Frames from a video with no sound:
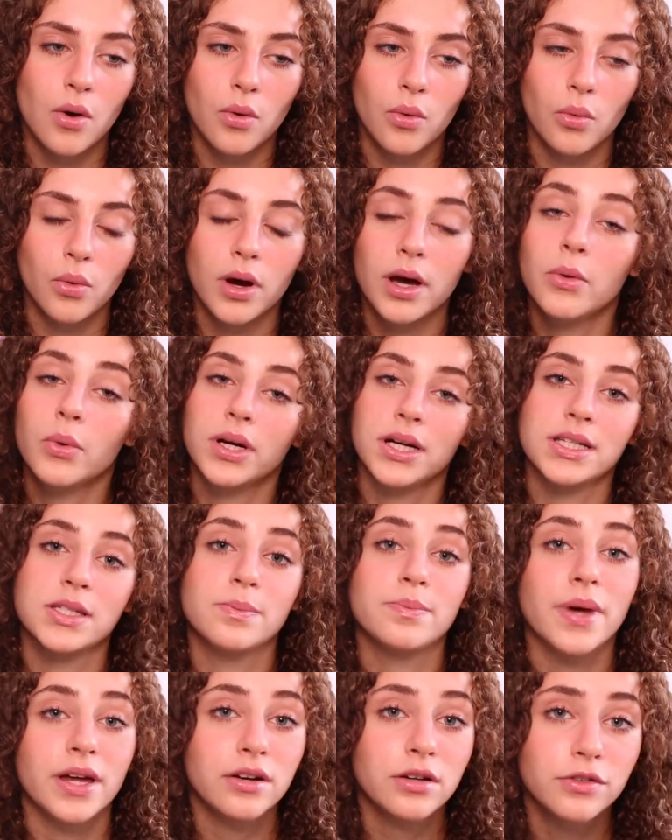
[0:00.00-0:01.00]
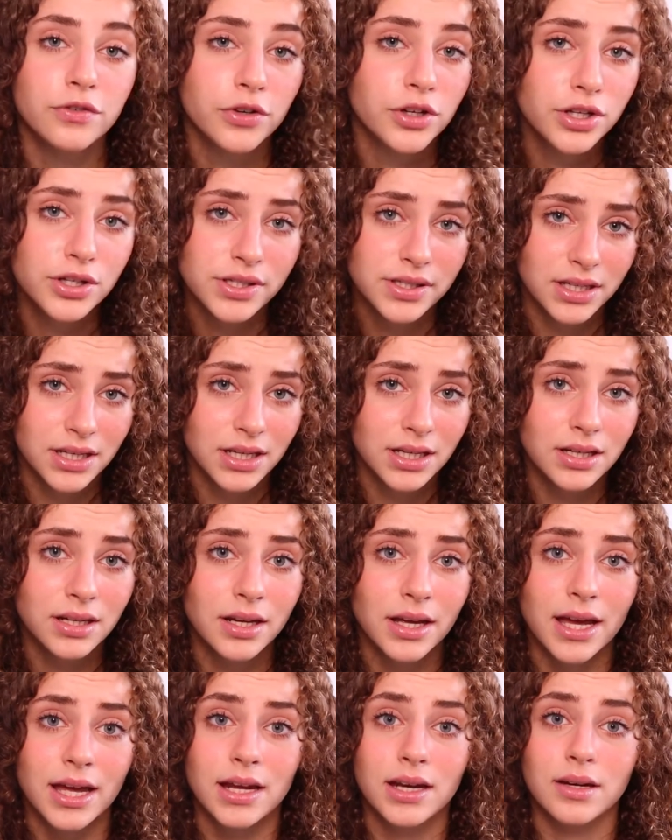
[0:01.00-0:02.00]
what is better for your skin,
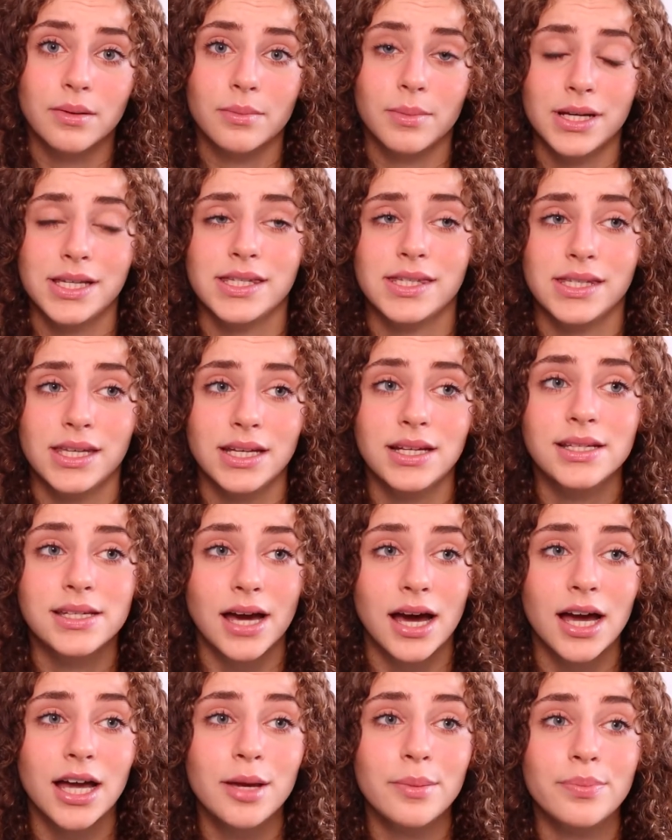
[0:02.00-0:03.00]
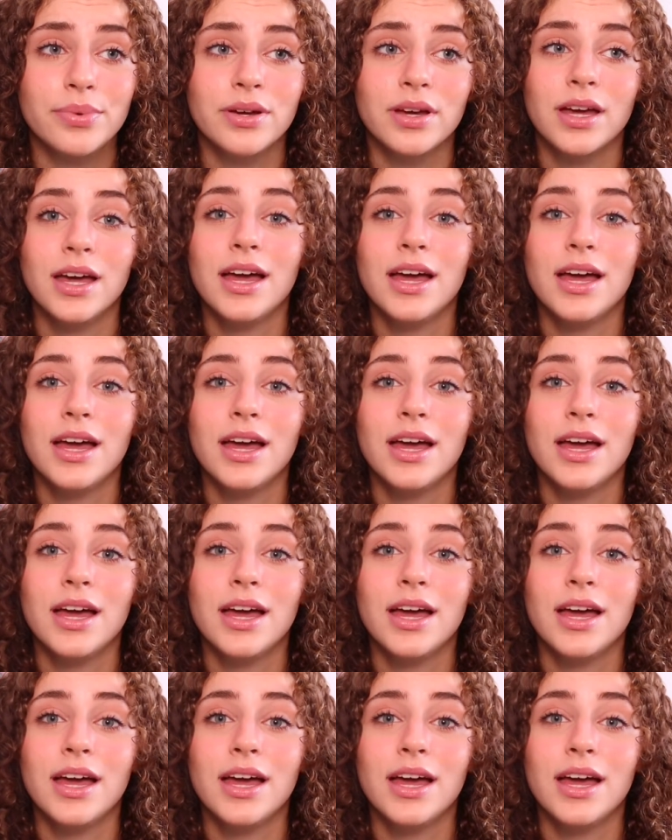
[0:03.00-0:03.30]
and my skin type,